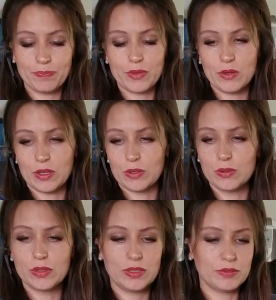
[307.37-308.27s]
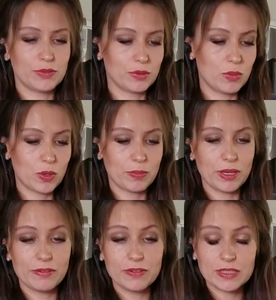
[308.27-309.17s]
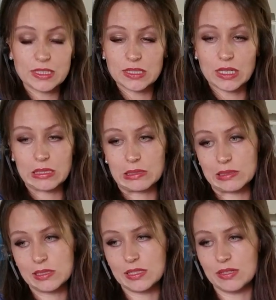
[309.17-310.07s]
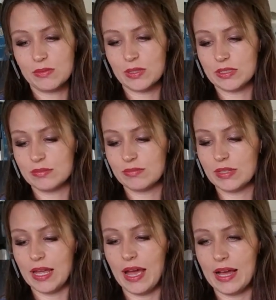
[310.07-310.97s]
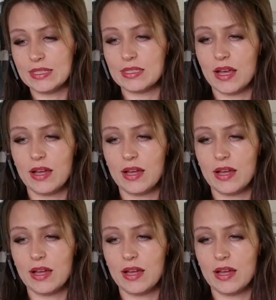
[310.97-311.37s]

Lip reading: You can Google it for more benefits, see what it has.